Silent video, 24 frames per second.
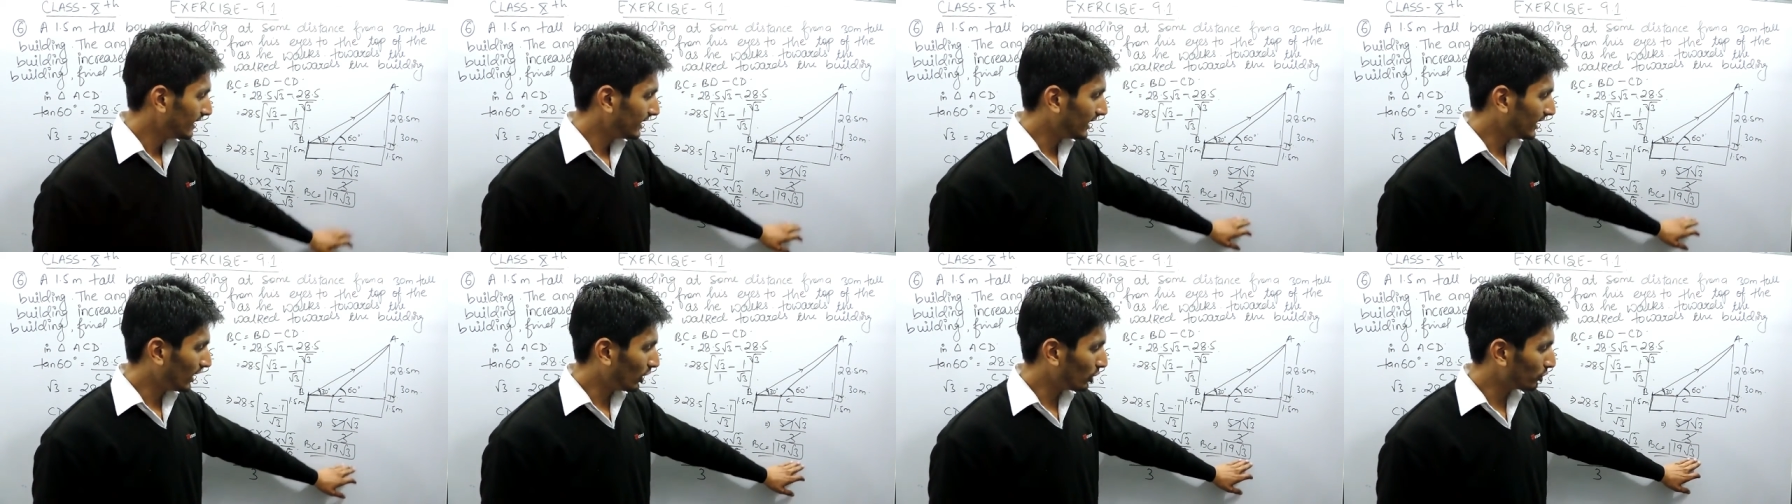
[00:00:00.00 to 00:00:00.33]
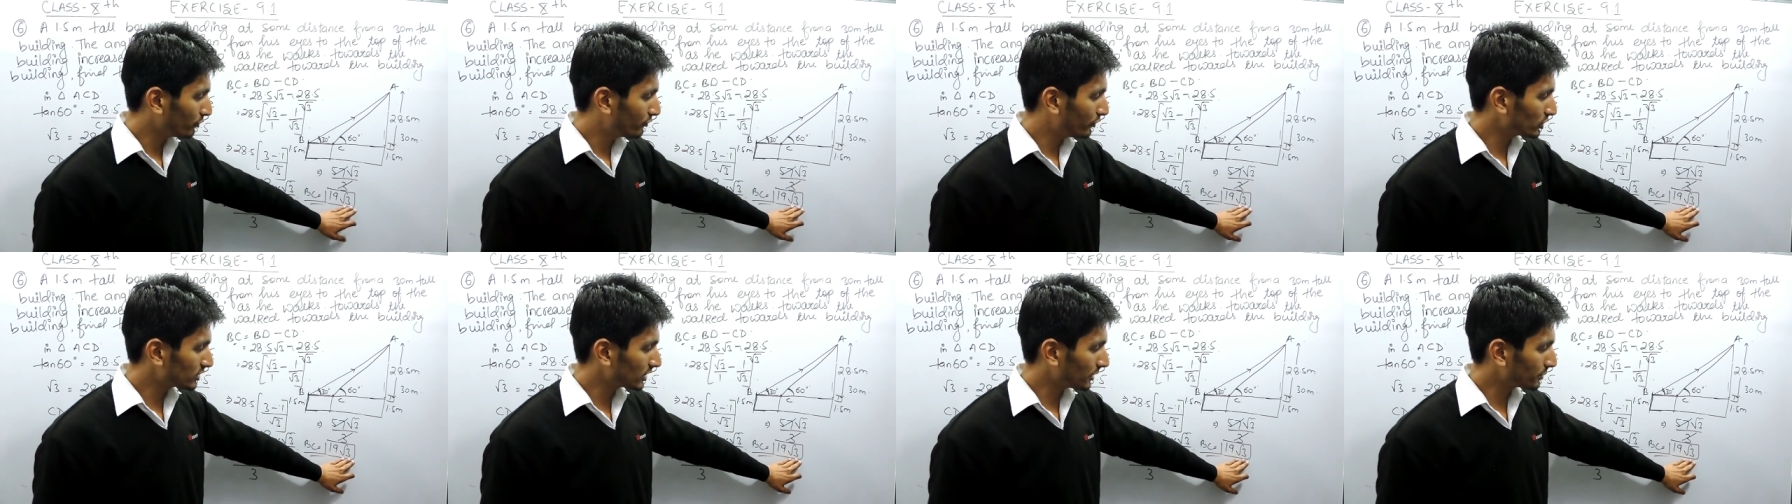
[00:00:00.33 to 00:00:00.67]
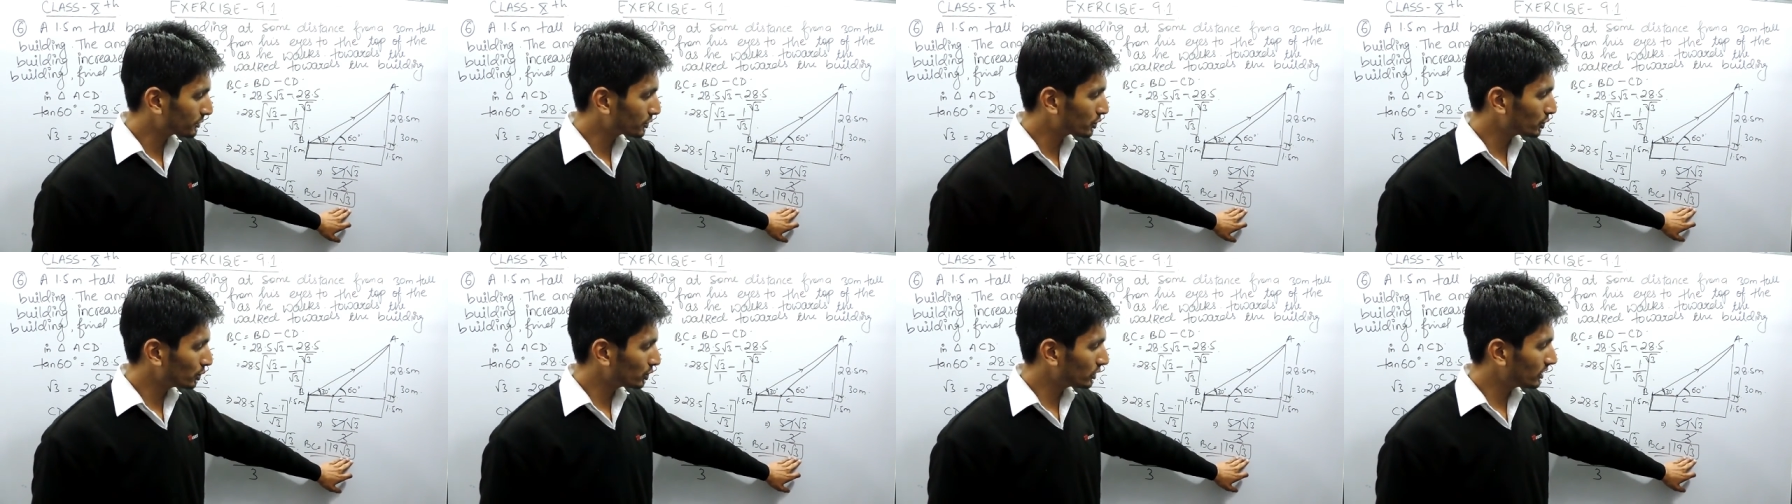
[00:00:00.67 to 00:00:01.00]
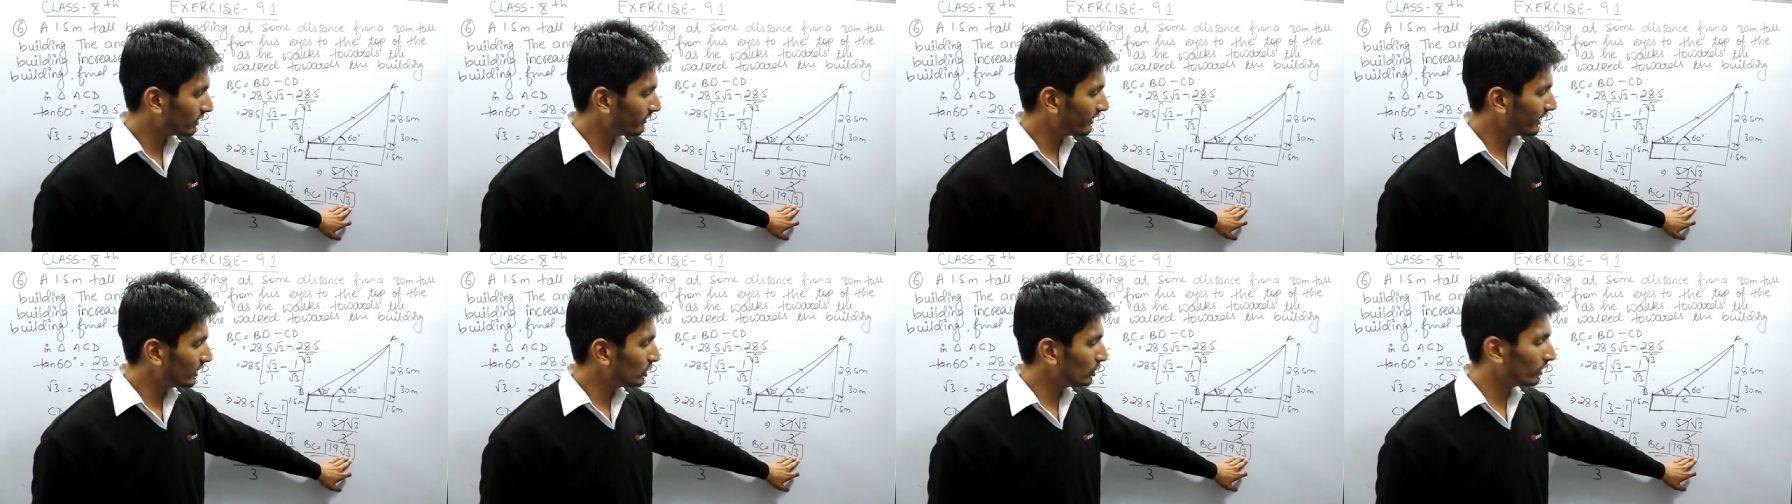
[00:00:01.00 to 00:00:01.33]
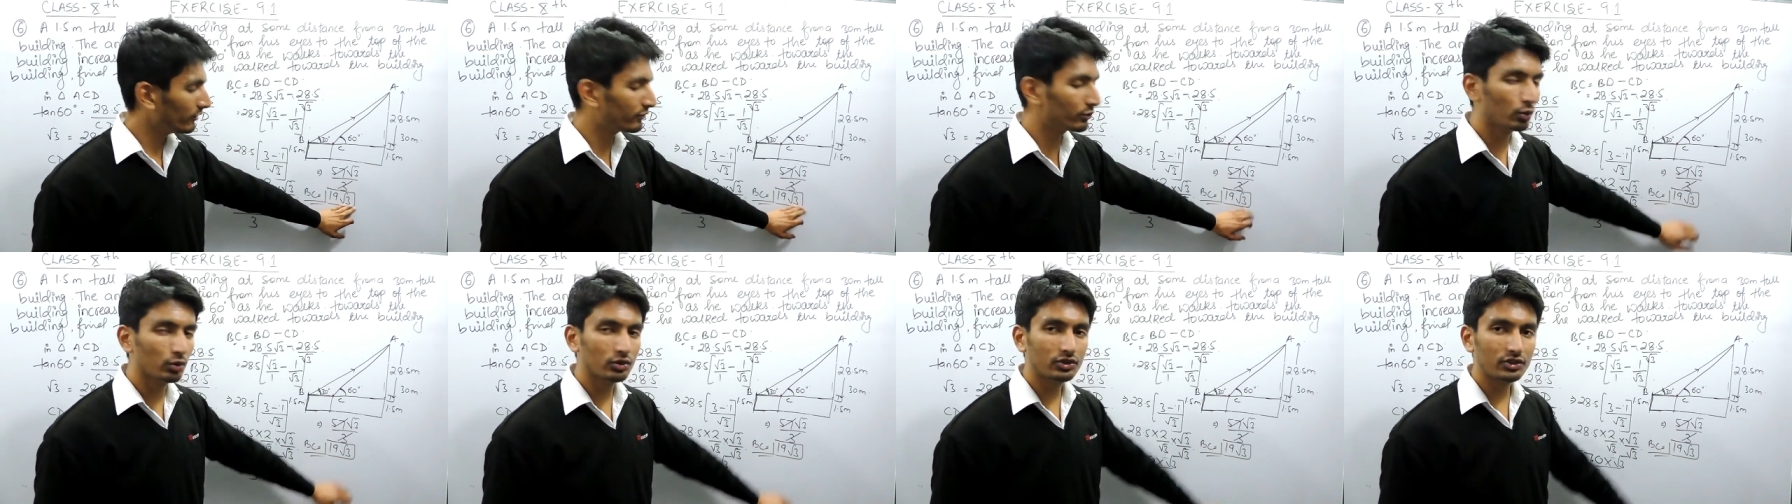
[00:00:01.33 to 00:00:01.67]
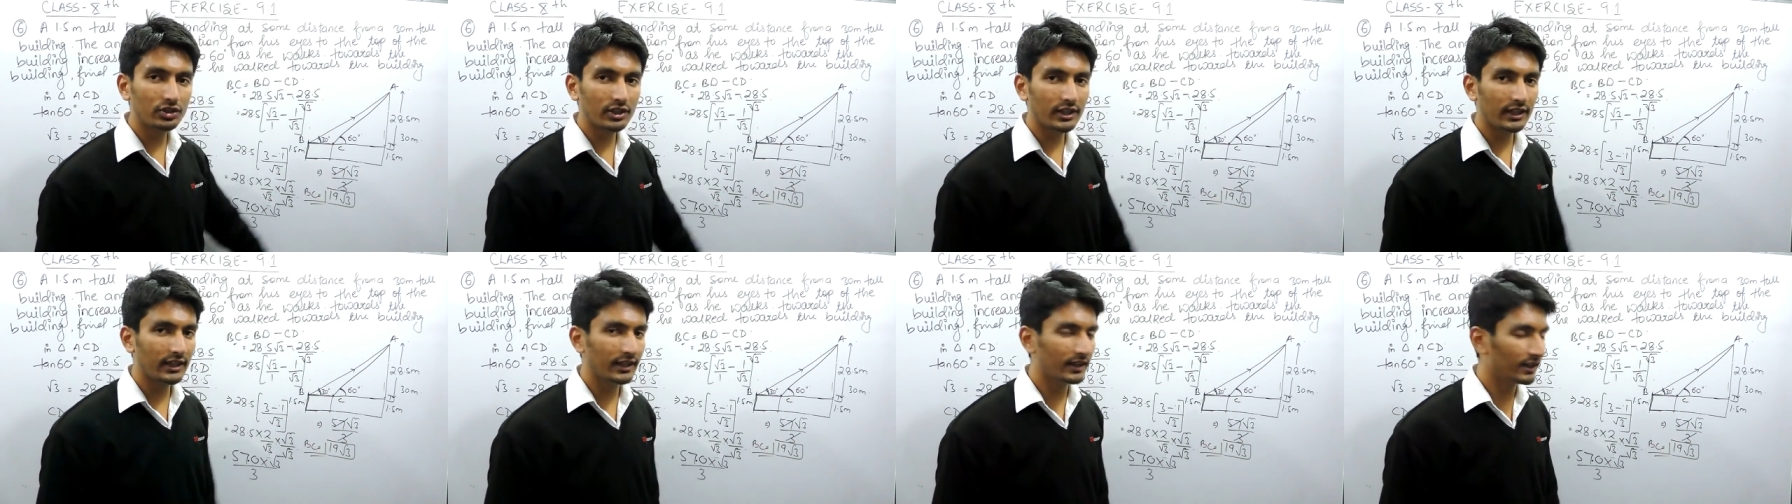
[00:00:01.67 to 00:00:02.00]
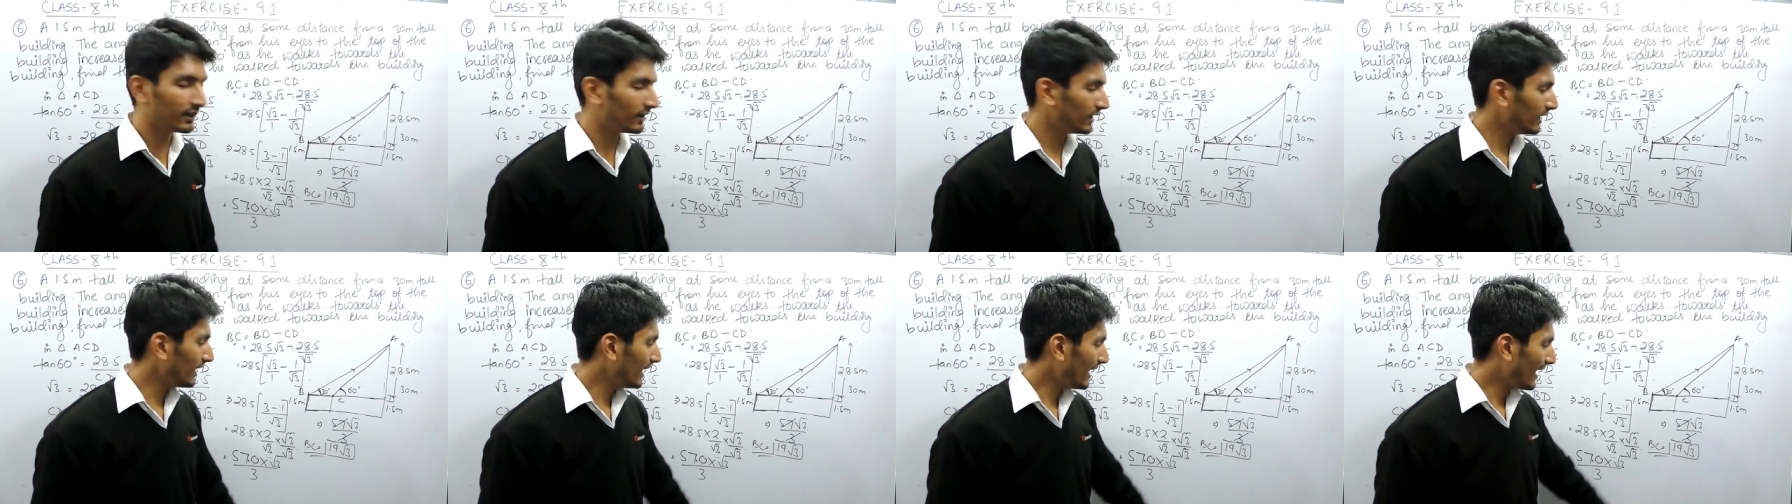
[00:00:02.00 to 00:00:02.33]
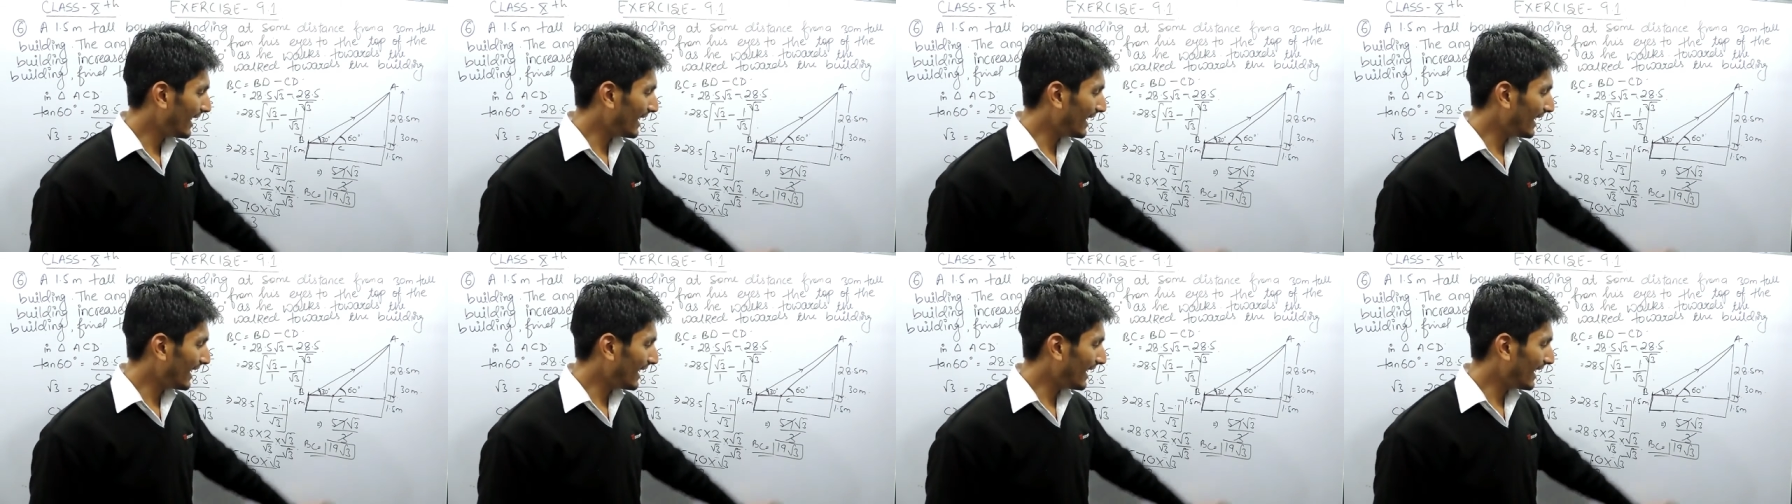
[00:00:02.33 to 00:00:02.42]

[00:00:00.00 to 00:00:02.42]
Now if you substitute the value of root 3 here